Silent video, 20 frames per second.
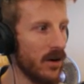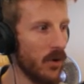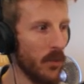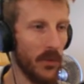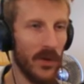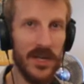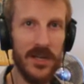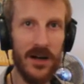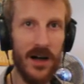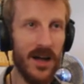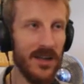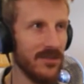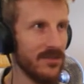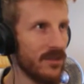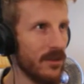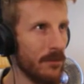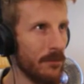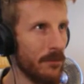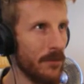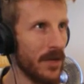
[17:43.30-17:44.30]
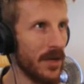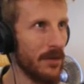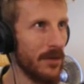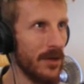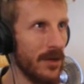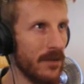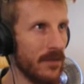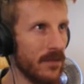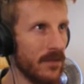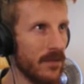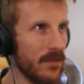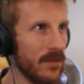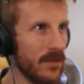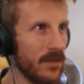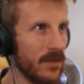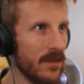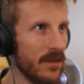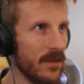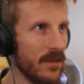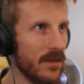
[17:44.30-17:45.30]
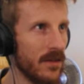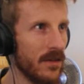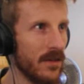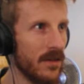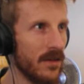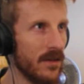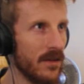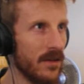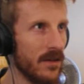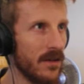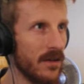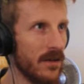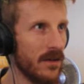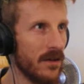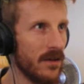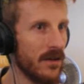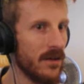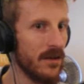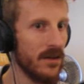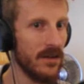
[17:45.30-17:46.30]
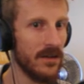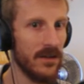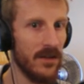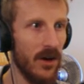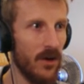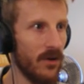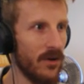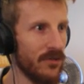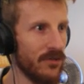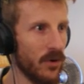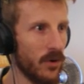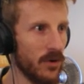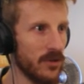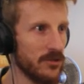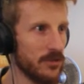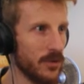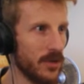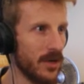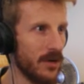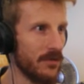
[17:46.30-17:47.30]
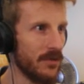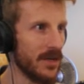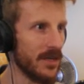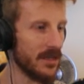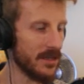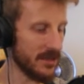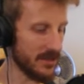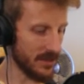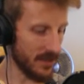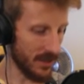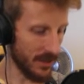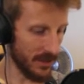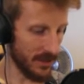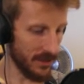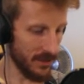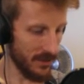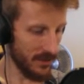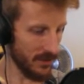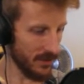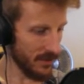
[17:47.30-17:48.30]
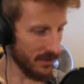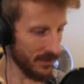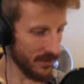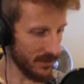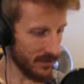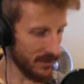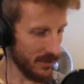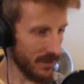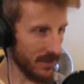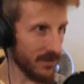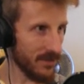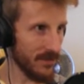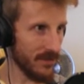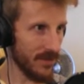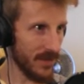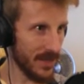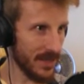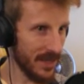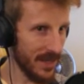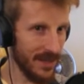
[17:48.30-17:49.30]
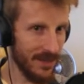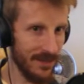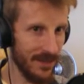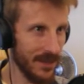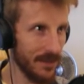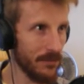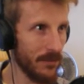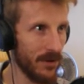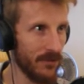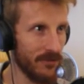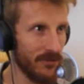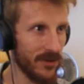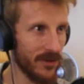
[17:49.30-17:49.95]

Oh, we caught something, baby. Ready to die. No, of course we're not ready to die. Let's get... I can't light my